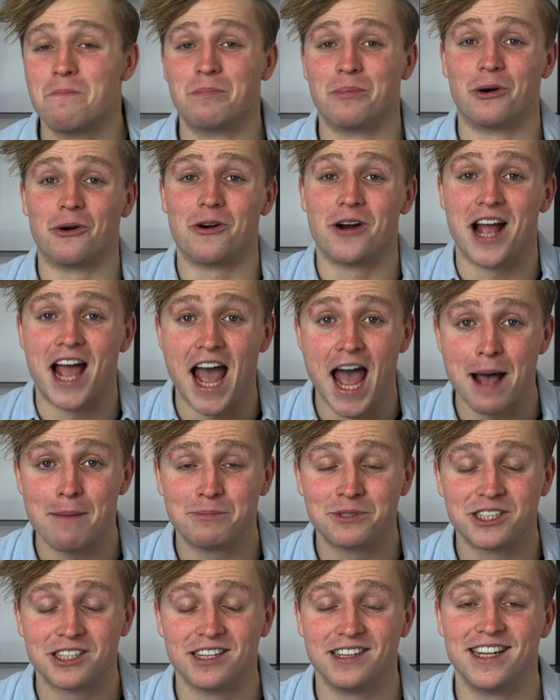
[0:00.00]

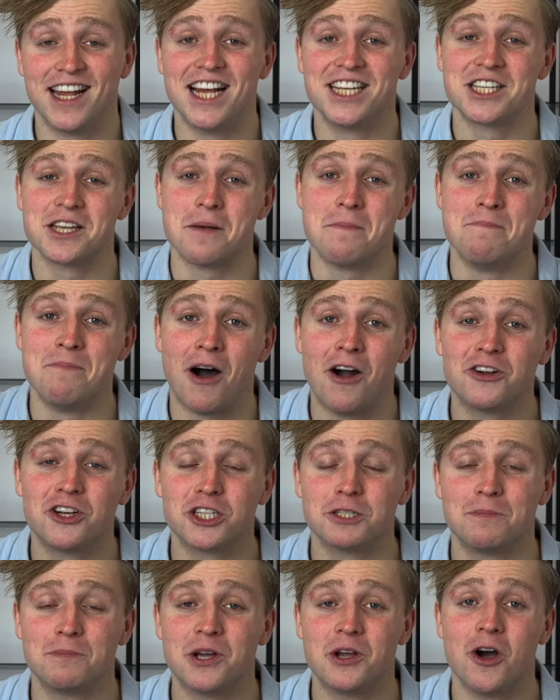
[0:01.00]
perhaps this might
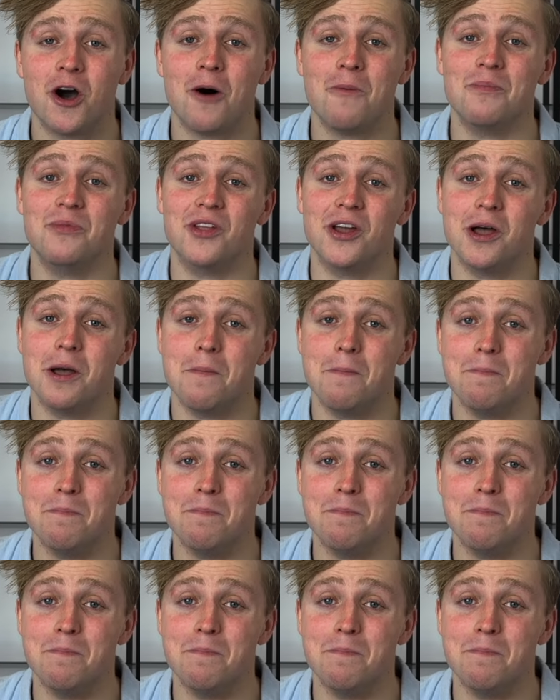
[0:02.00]
just become the